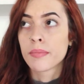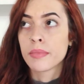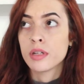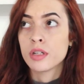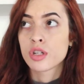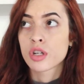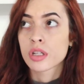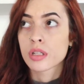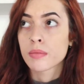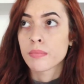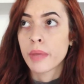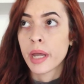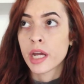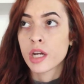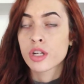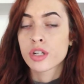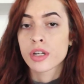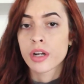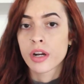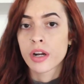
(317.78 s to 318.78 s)
Just
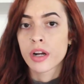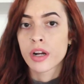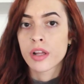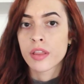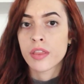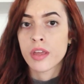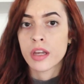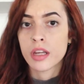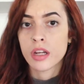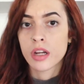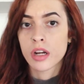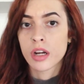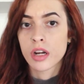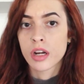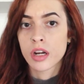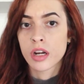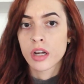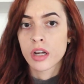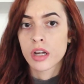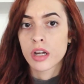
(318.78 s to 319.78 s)
make sure that
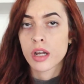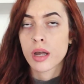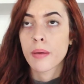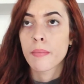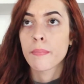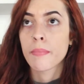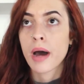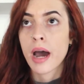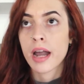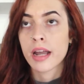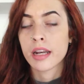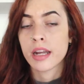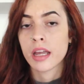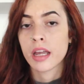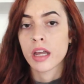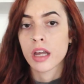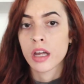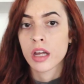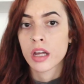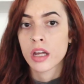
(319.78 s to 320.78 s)
you're
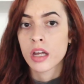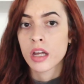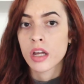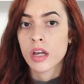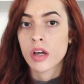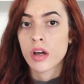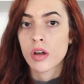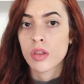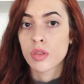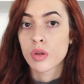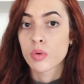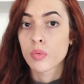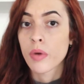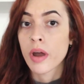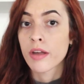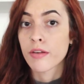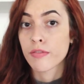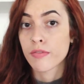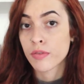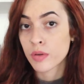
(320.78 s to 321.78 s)
combining the
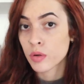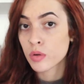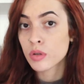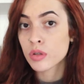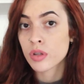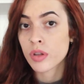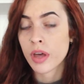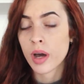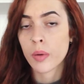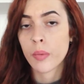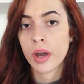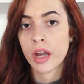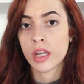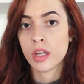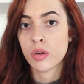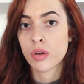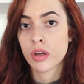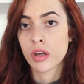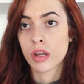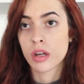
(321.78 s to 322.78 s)
right food so that way
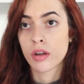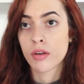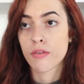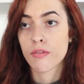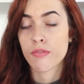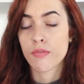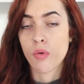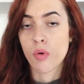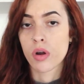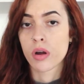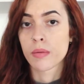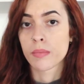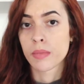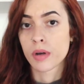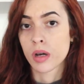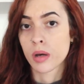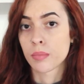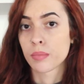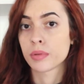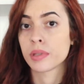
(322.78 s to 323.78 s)
you can form
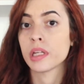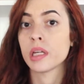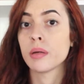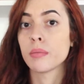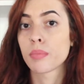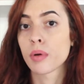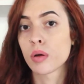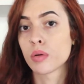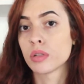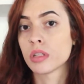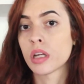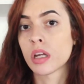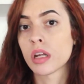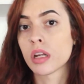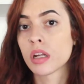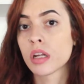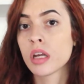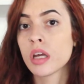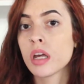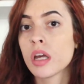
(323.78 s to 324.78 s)
a complete
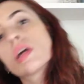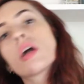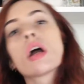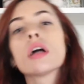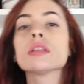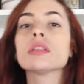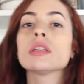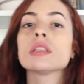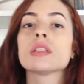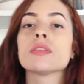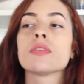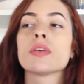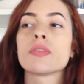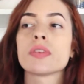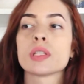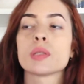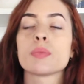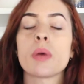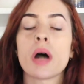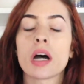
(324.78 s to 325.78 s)
protein. Regardless of if
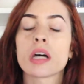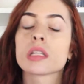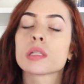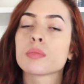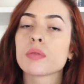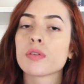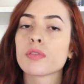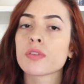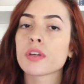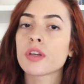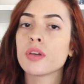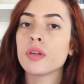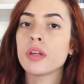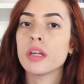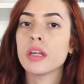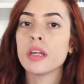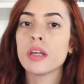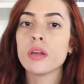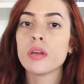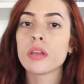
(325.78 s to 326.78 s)
it's possible for you to
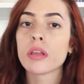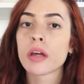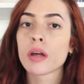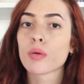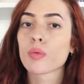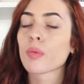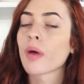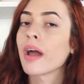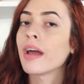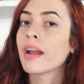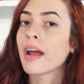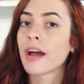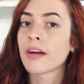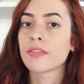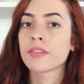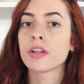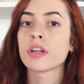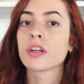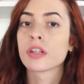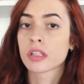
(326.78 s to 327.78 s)
eat like right
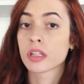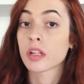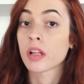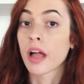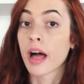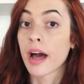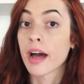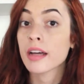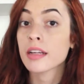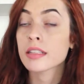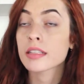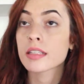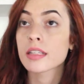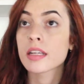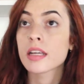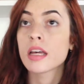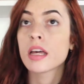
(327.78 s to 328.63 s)
after your class,